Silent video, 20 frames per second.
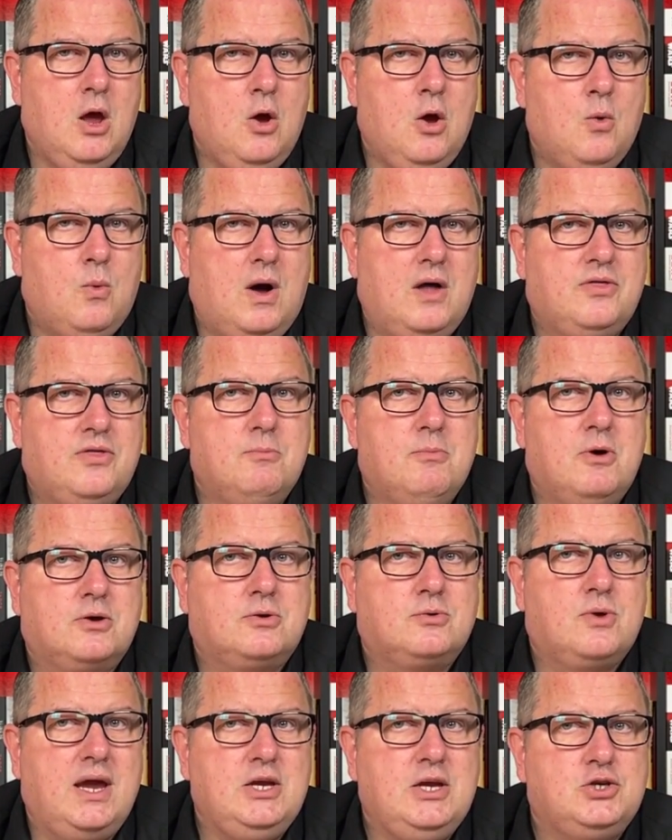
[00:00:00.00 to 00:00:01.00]
While the
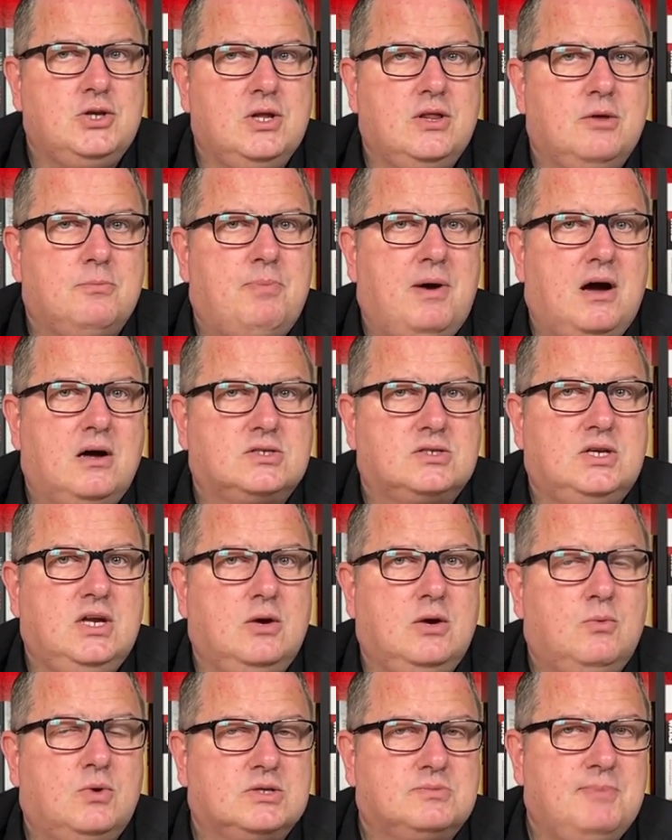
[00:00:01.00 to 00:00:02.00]
moderation in the past
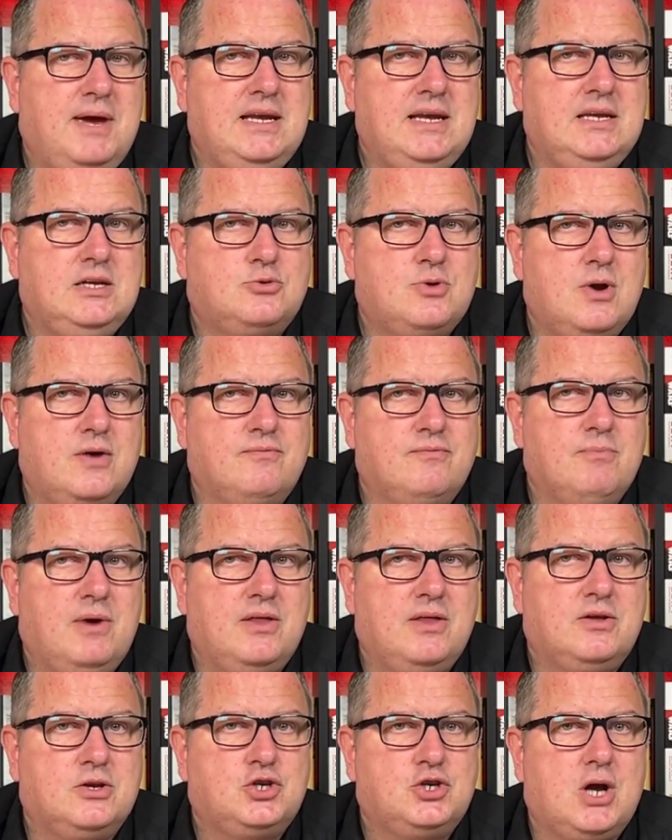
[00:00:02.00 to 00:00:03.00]
year was mainly driven by
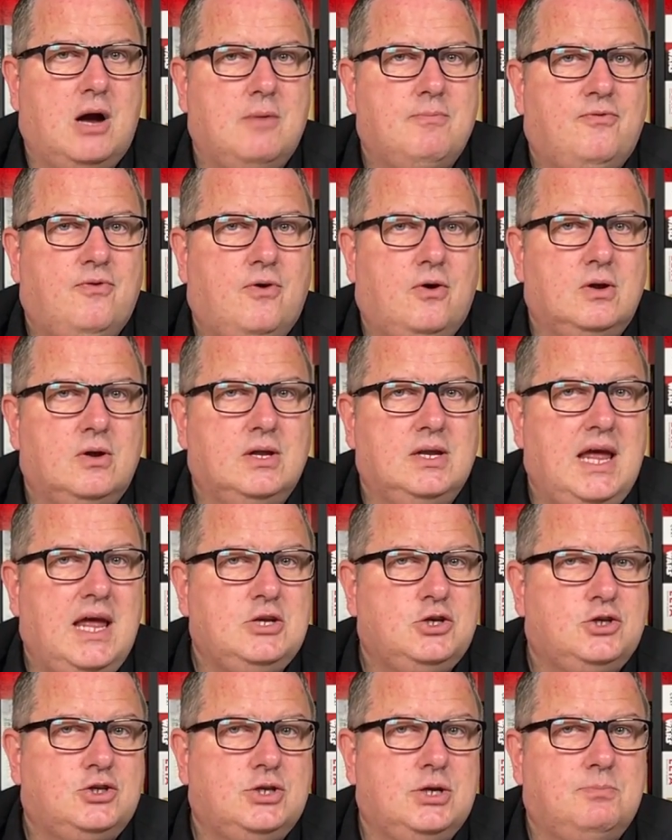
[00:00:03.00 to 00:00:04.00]
the sharp fall in
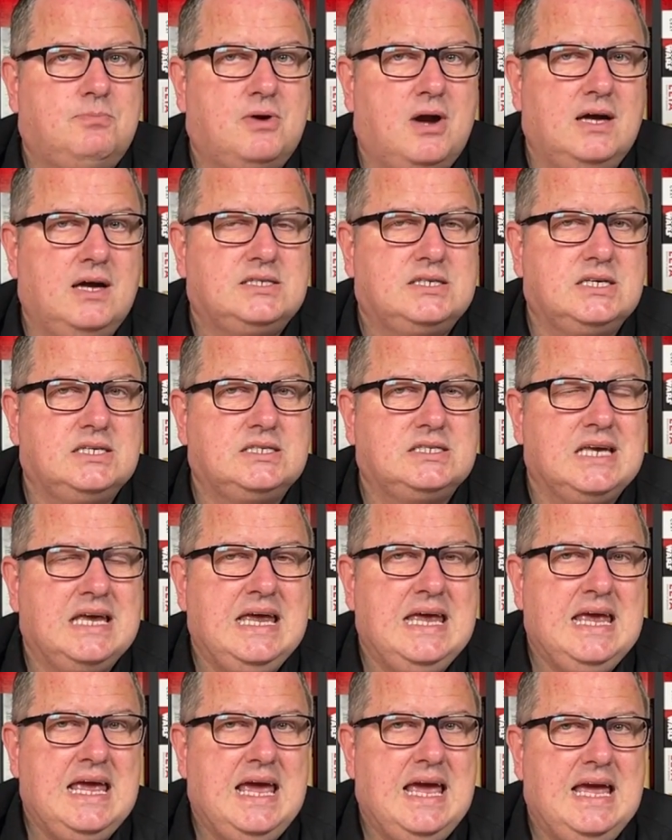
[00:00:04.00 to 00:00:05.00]
energy prices,
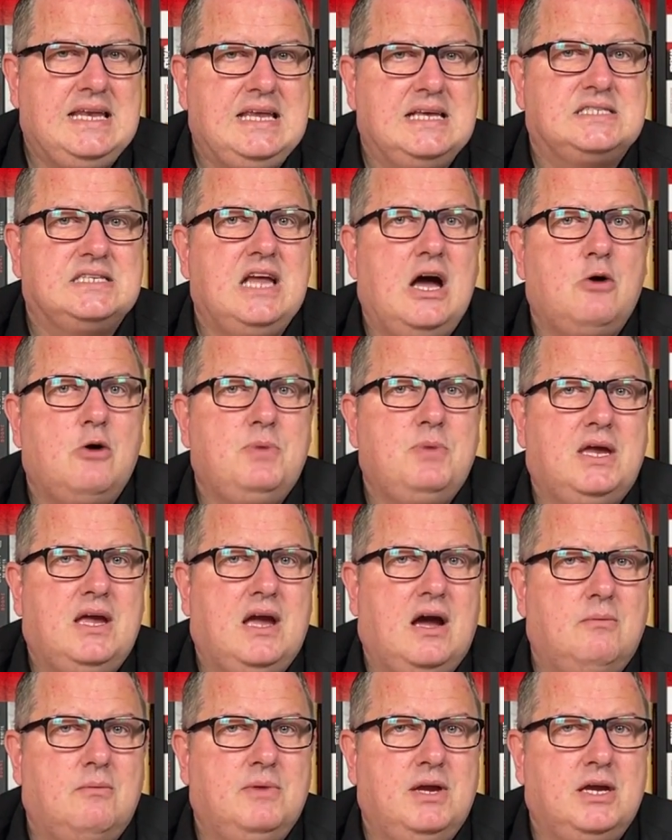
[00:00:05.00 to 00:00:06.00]
it has now
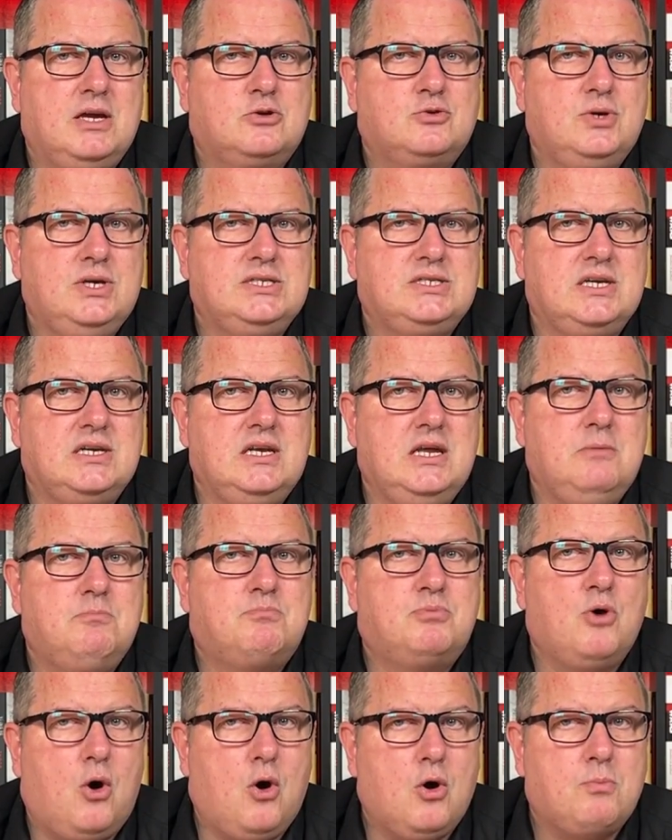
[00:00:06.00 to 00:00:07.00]
become increasingly
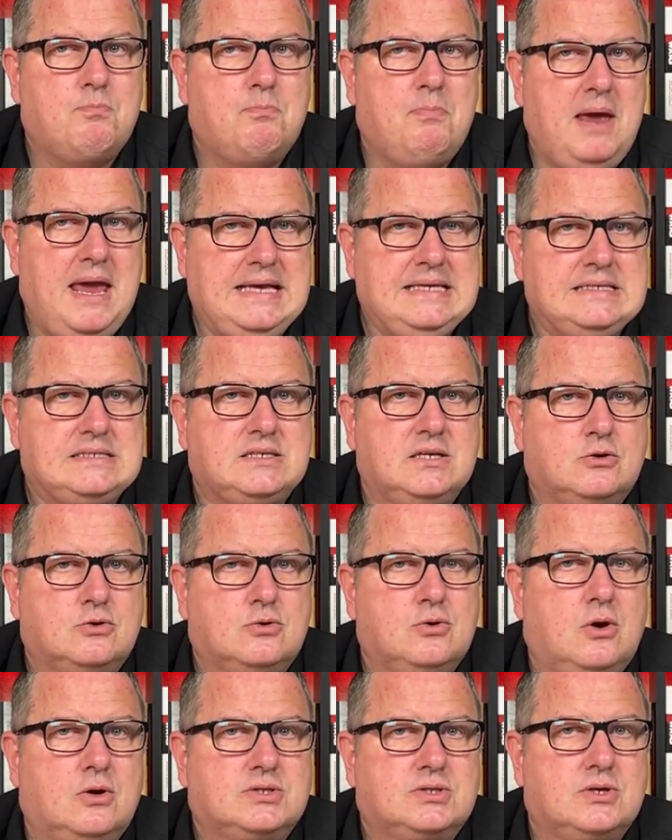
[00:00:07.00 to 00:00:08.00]
broad-based
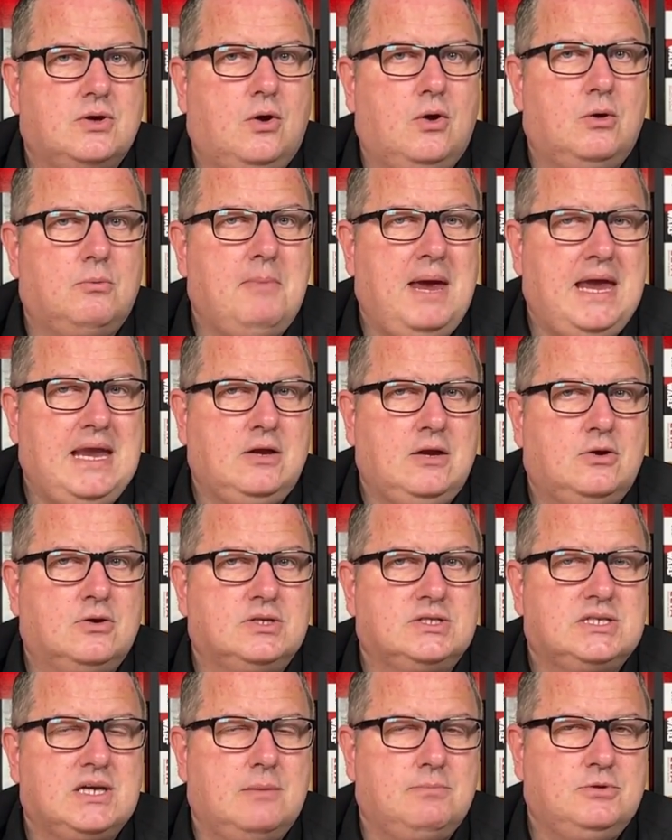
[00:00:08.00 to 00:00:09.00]
across all main
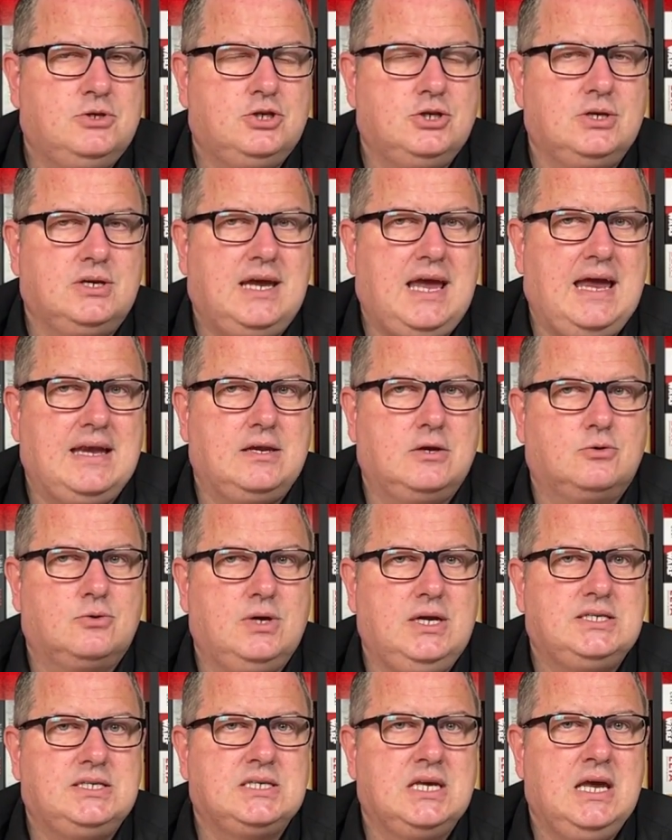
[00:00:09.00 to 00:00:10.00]
consumption
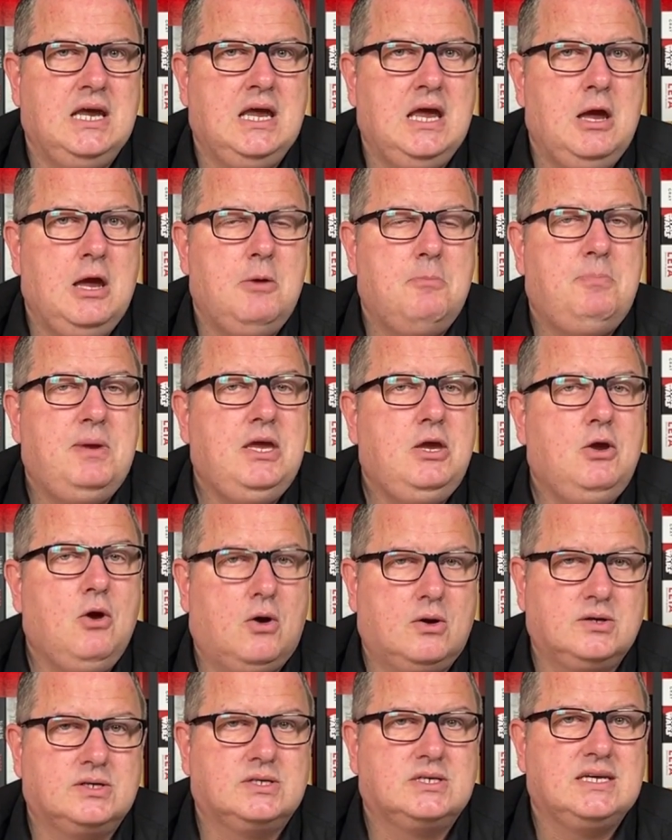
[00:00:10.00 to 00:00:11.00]
categories
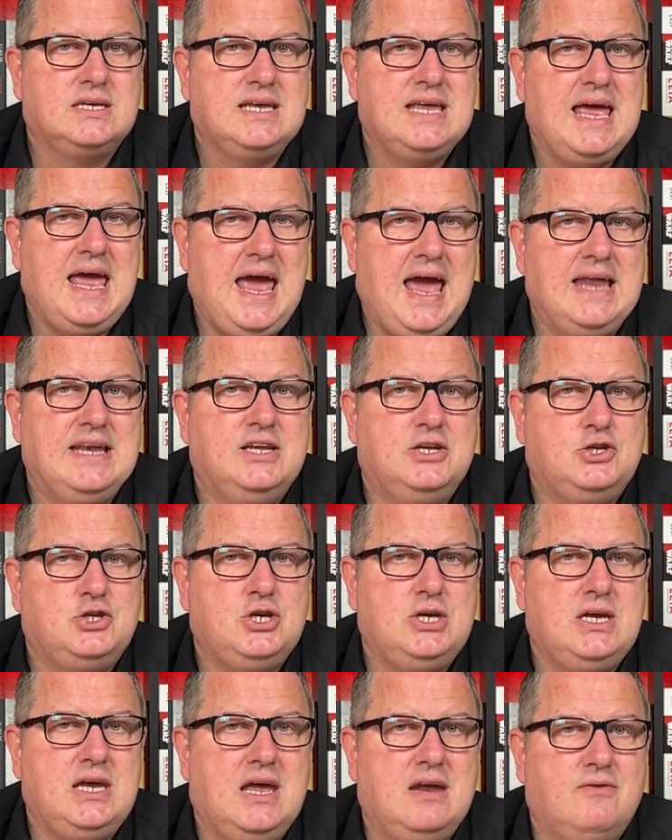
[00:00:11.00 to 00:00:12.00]
beyond
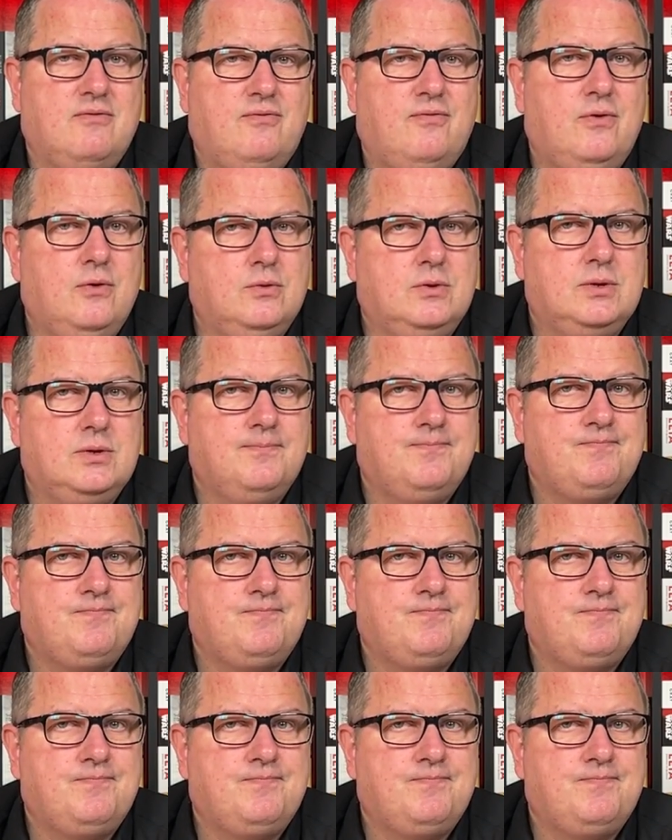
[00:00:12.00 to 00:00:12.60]
energy and food.